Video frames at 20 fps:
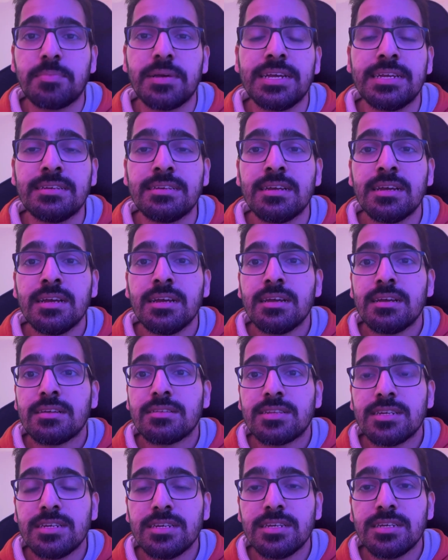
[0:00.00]
has been
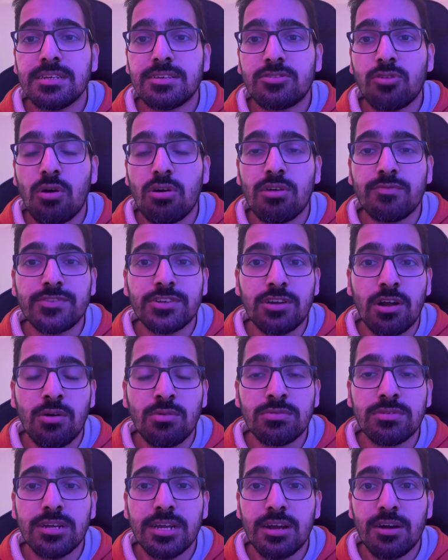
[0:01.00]
the talk of the
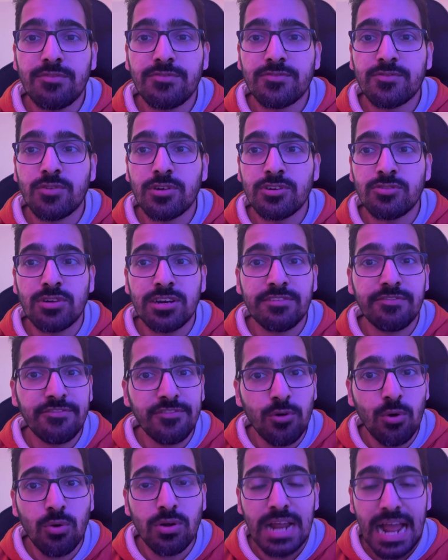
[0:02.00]
town of
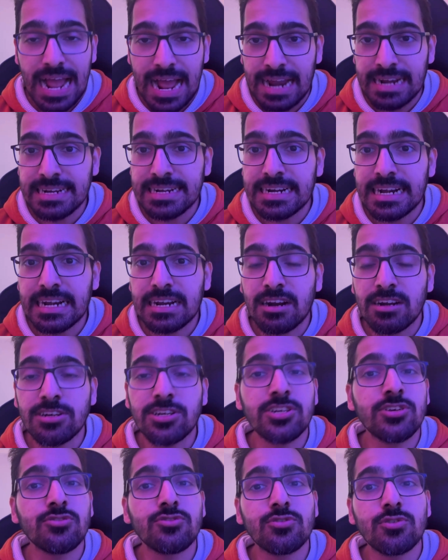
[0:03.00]
2024, and it will
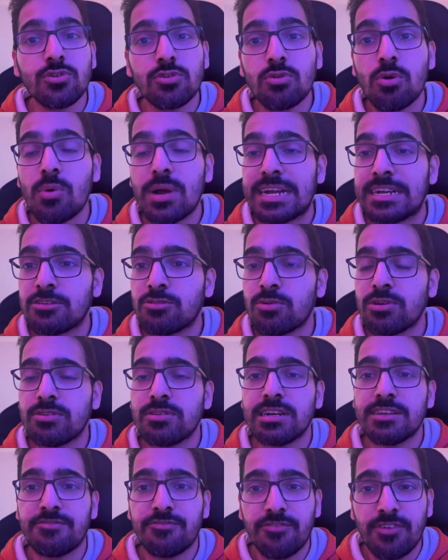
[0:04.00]
continue to grow in
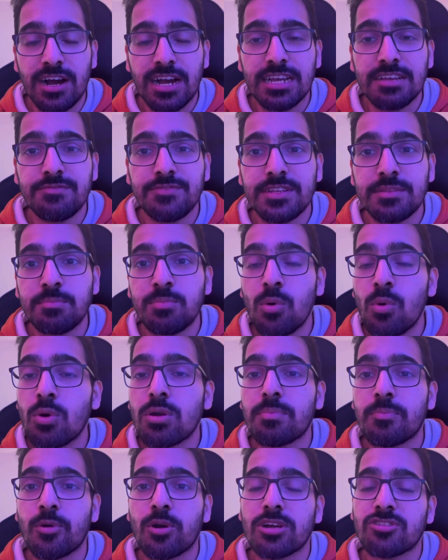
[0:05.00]
2025 with
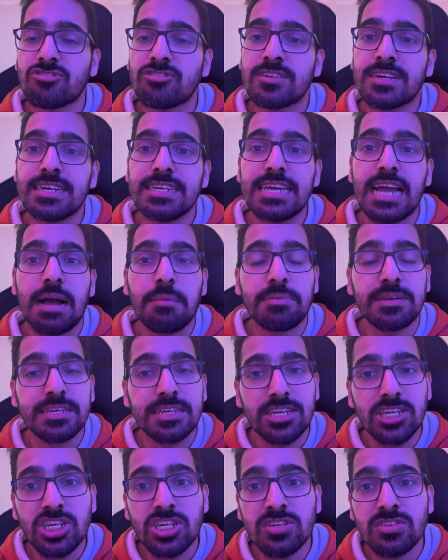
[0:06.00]
more production-ready
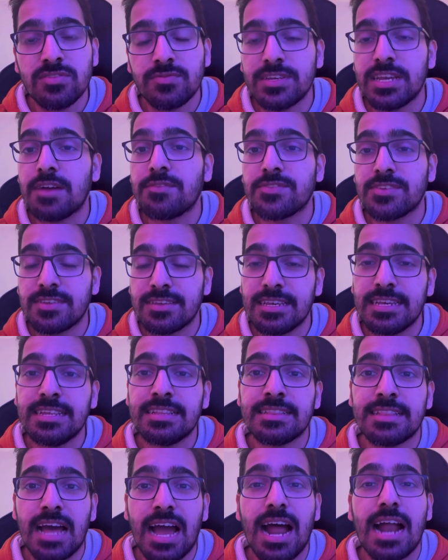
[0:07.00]
applications. We have
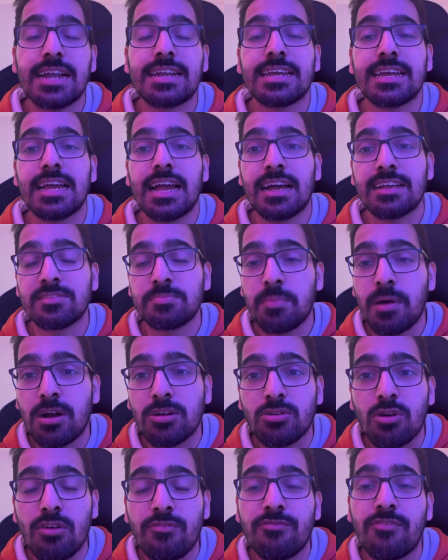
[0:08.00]
seen that as
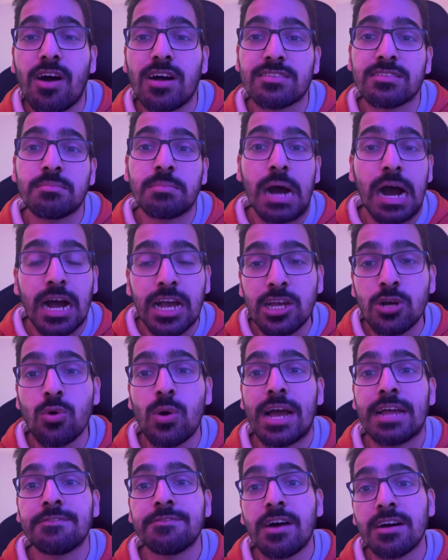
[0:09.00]
part of
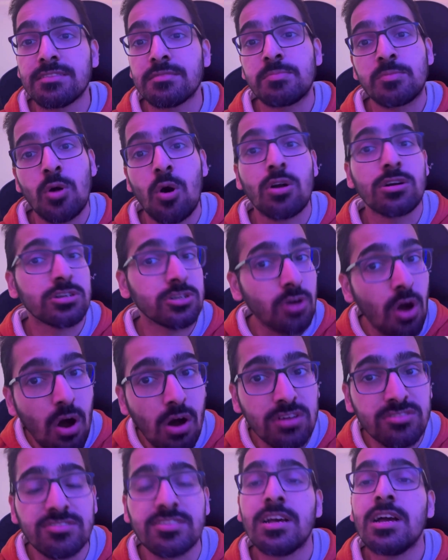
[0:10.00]
WASM.io and WASMCon
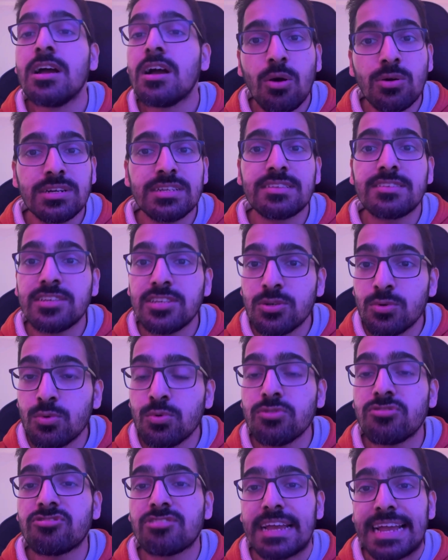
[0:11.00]
talks, how it is
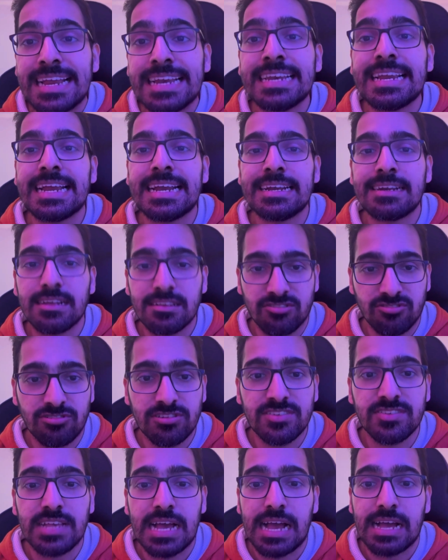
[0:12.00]
used in
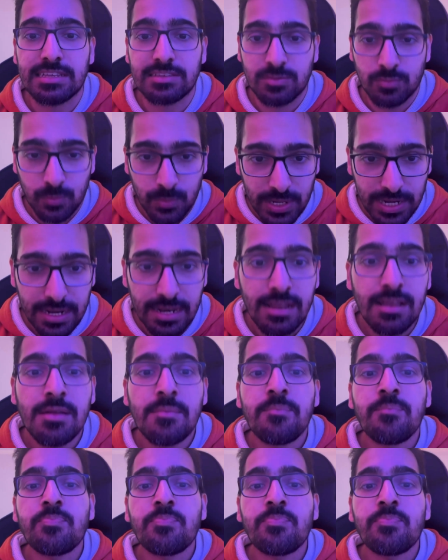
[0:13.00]
industries as well.